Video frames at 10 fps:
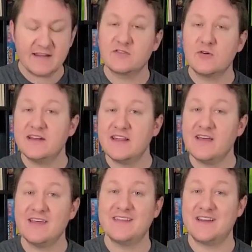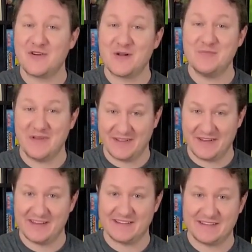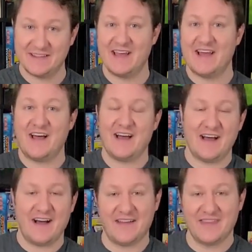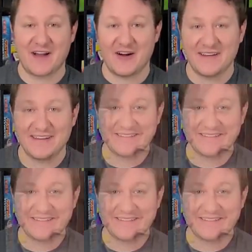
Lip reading: it's going to tell you the different abilities on the card.